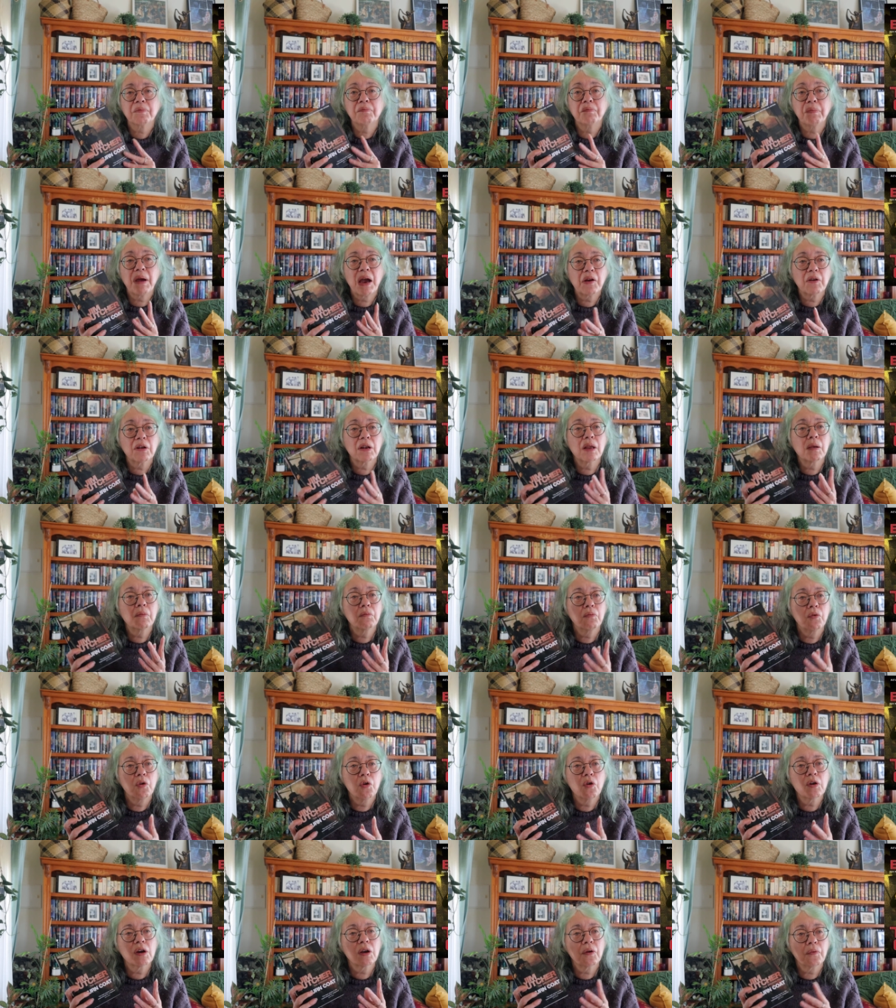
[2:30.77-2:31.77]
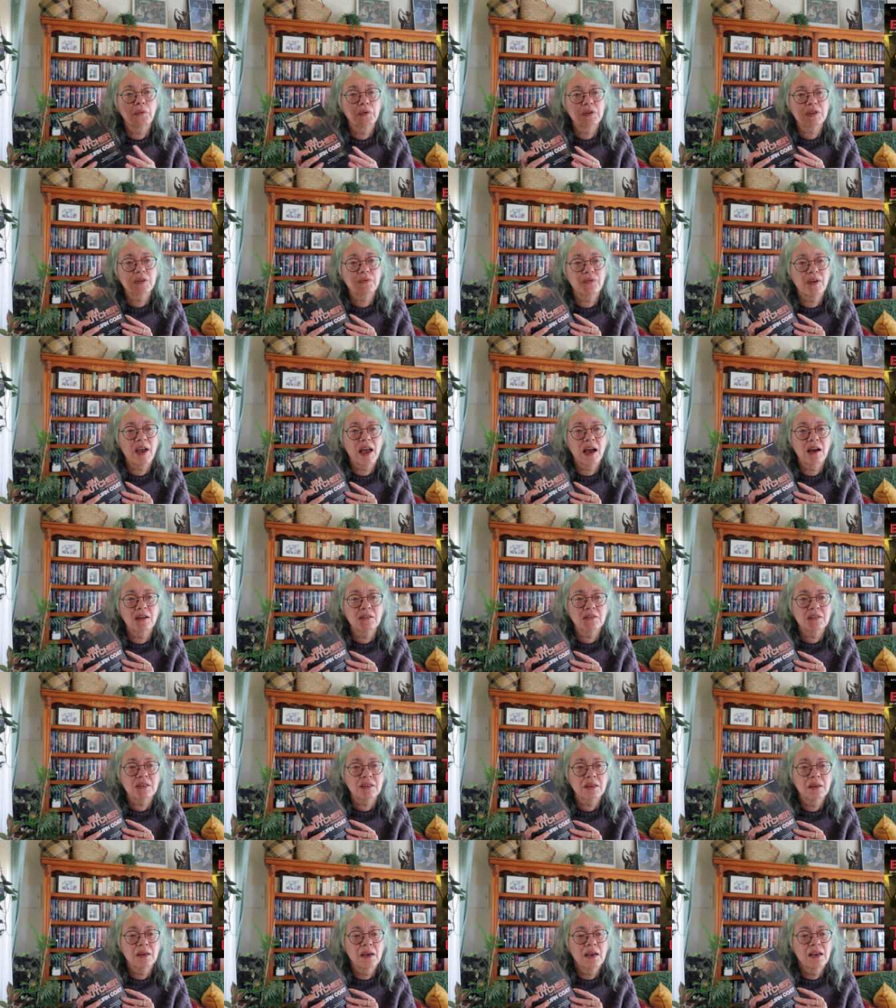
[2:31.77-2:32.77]
Apparently, Morgan was
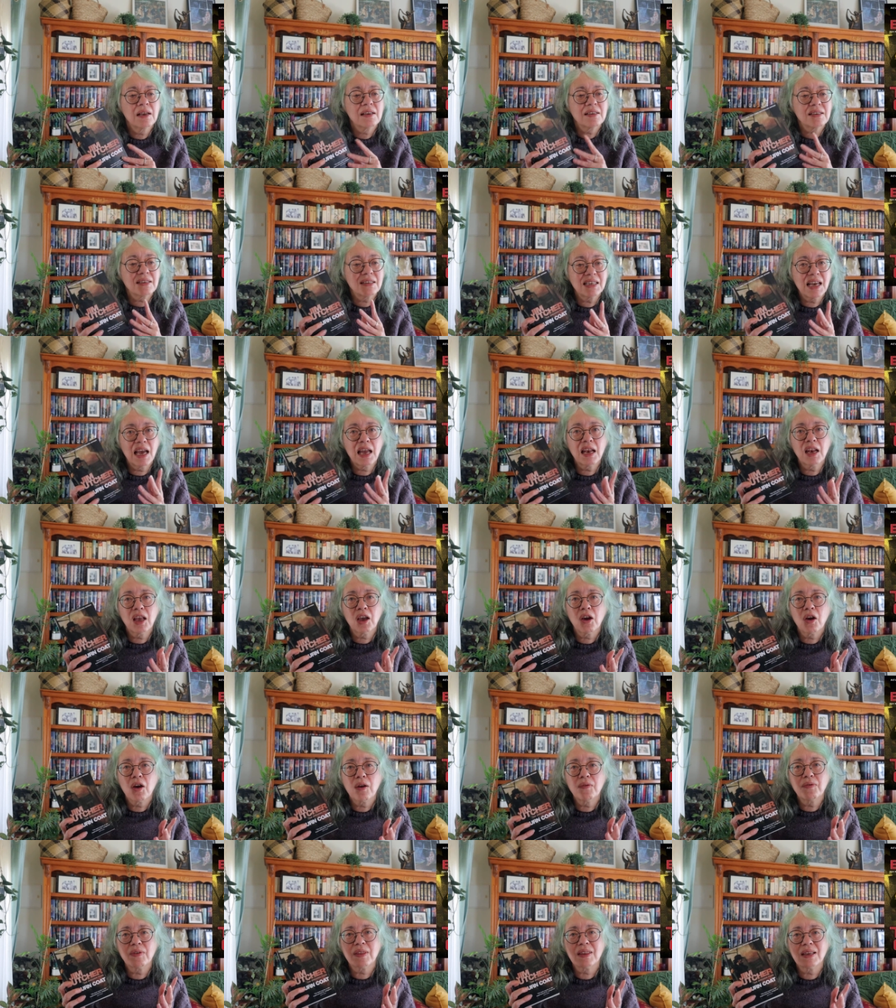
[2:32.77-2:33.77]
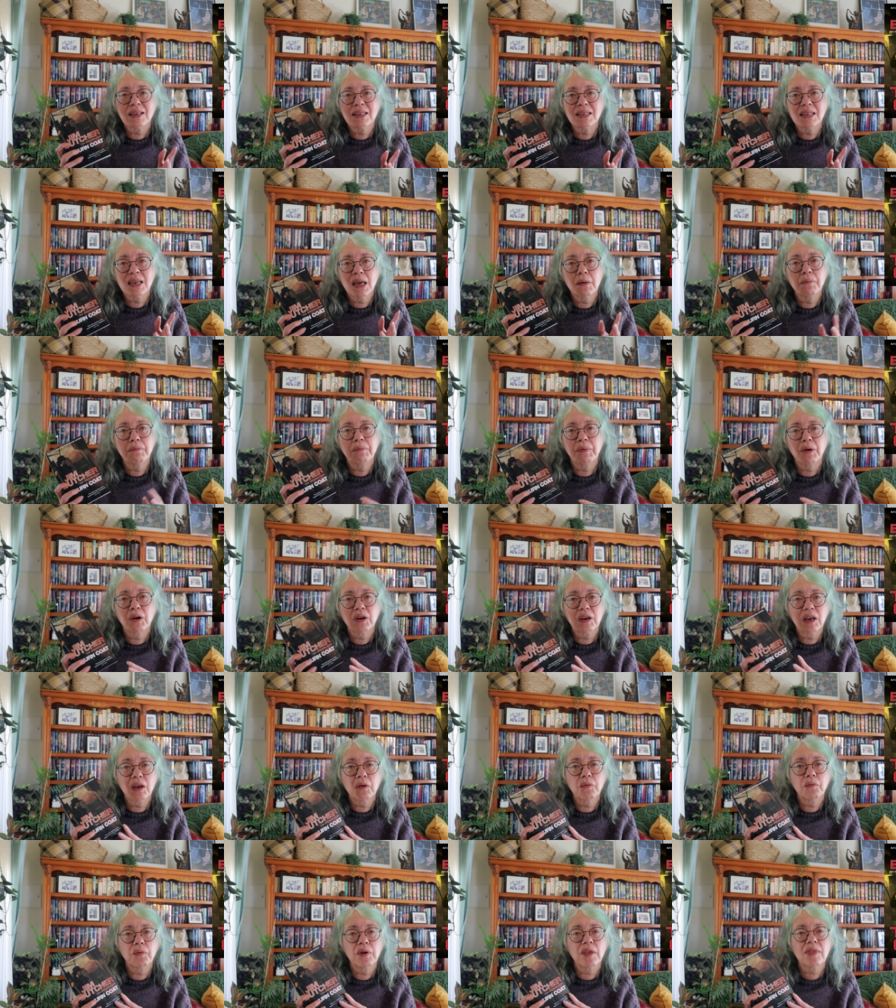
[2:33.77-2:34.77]
found standing over the dead
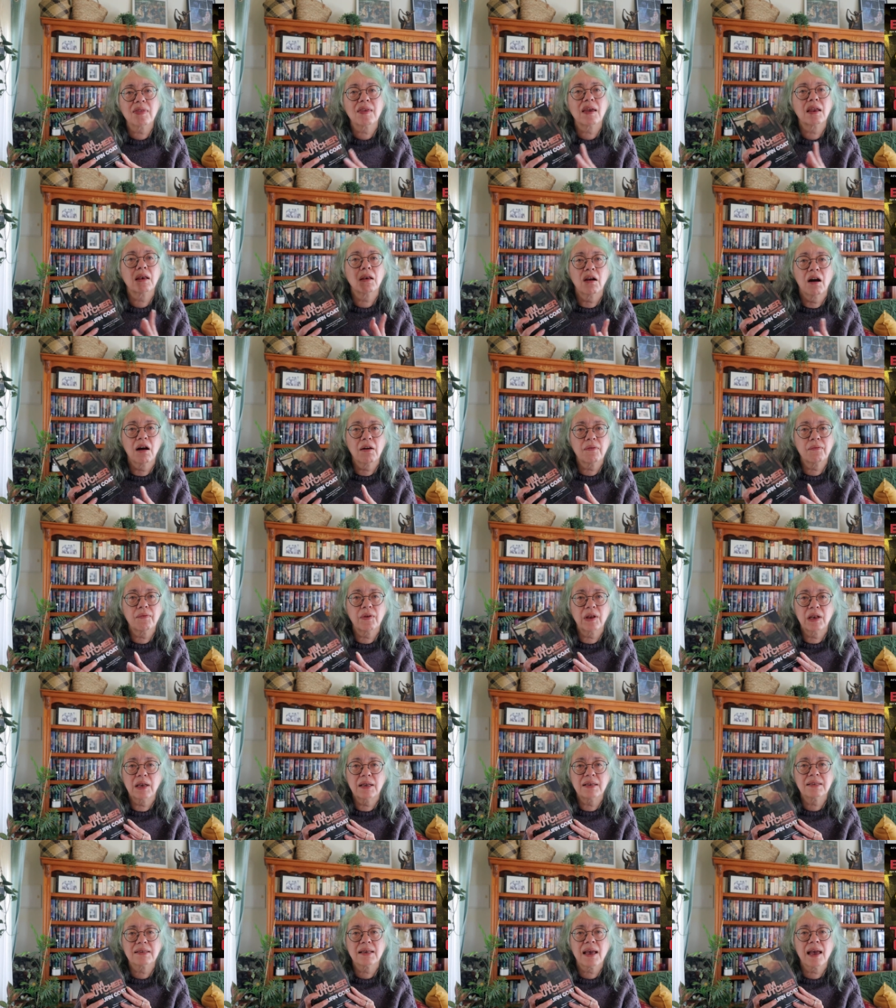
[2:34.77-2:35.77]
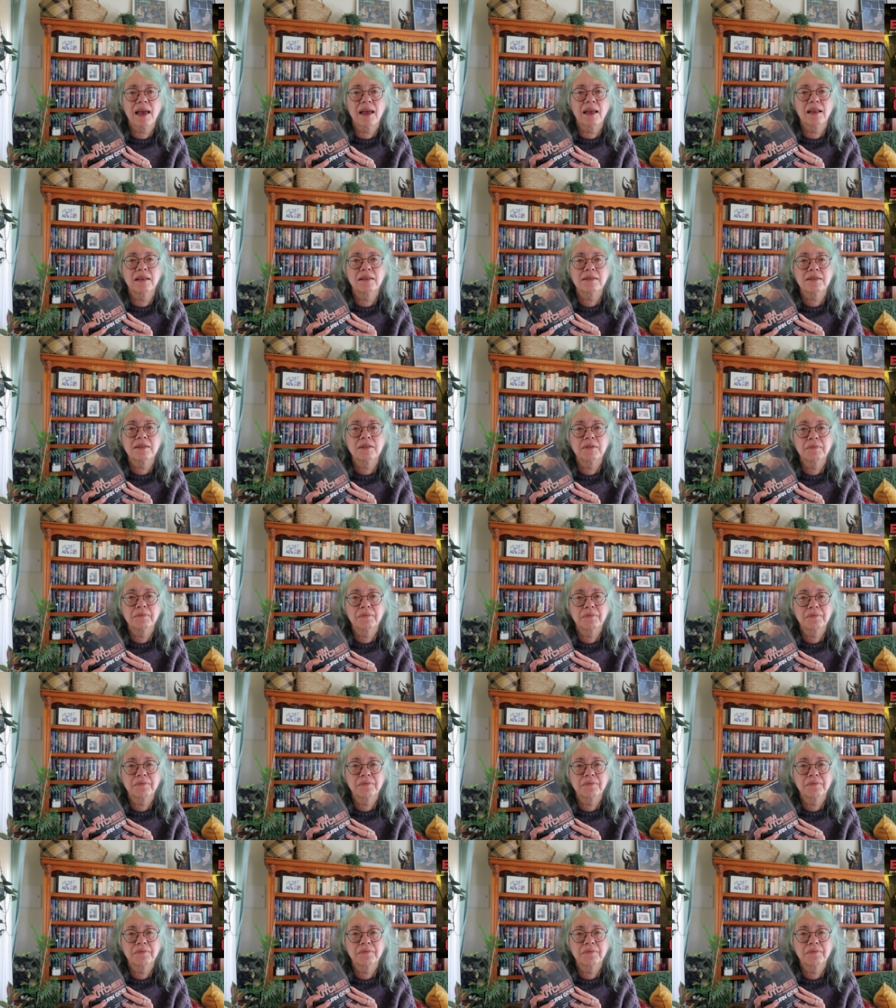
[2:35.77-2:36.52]
body with a knife in his hands.